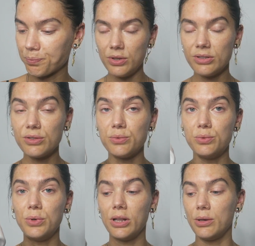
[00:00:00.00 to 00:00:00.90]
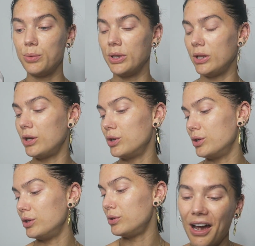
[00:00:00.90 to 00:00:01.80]
This is really, really
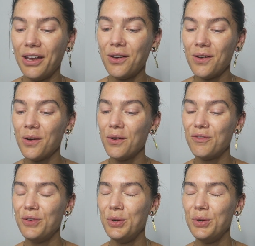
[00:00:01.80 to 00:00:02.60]
good. I don't know if